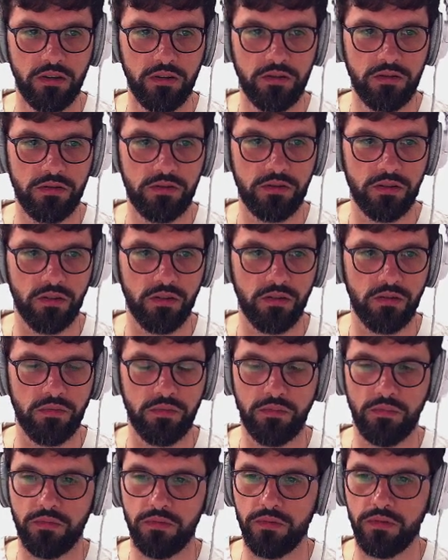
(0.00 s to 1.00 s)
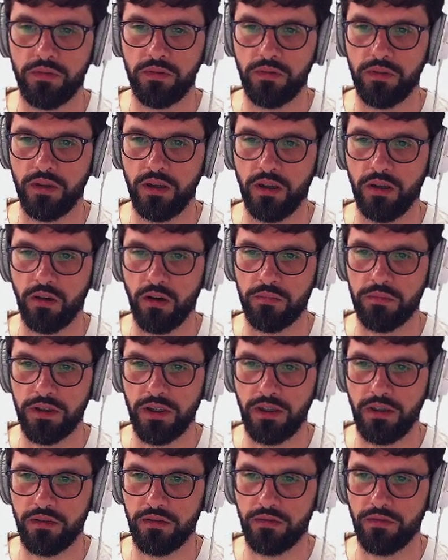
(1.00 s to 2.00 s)
So an
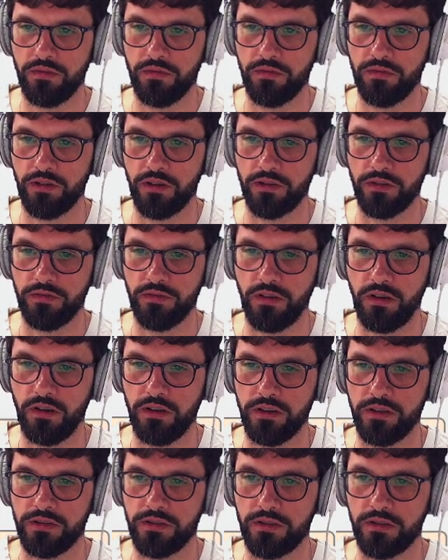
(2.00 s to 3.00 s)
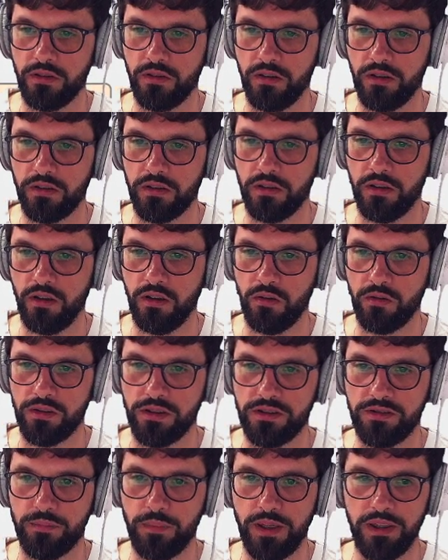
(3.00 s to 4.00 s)
object, first of all, is stored in local
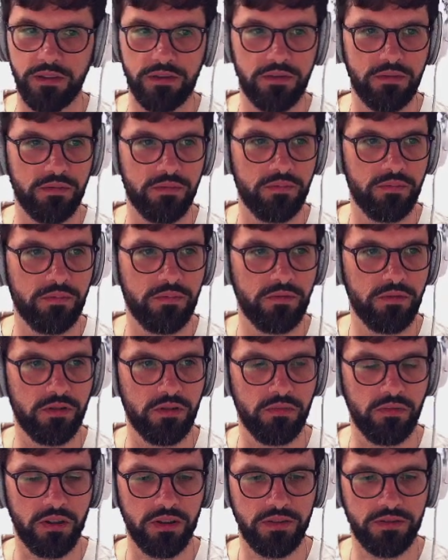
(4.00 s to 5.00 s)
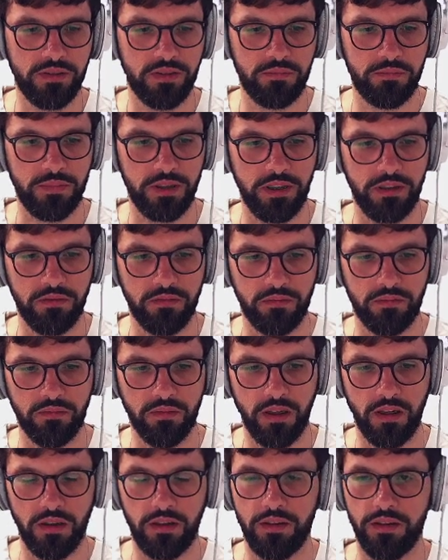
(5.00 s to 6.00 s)
space. So what does that mean?
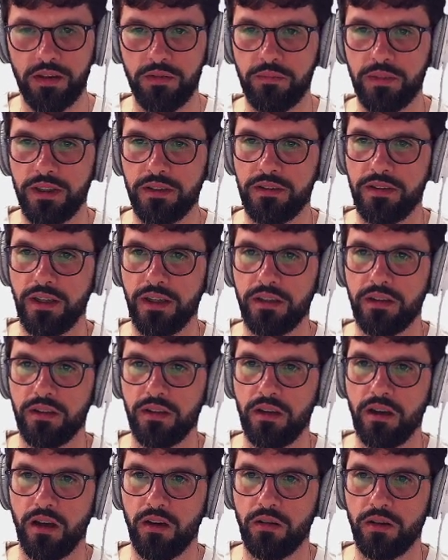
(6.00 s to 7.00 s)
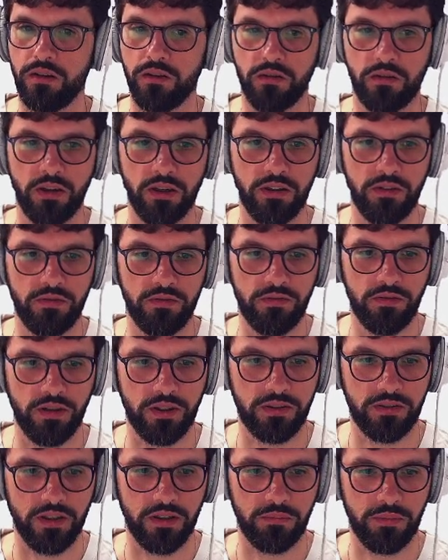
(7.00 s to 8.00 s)
Well, that means that our donut, for
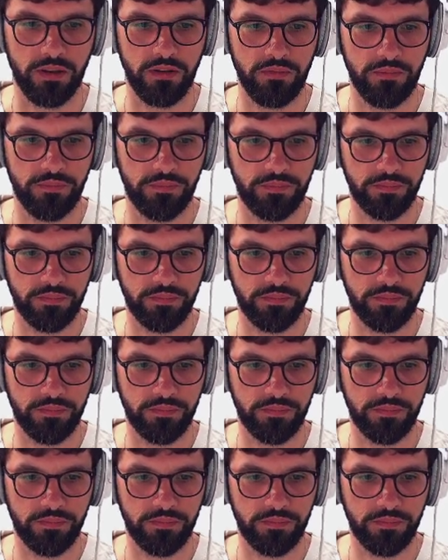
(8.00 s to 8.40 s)
example,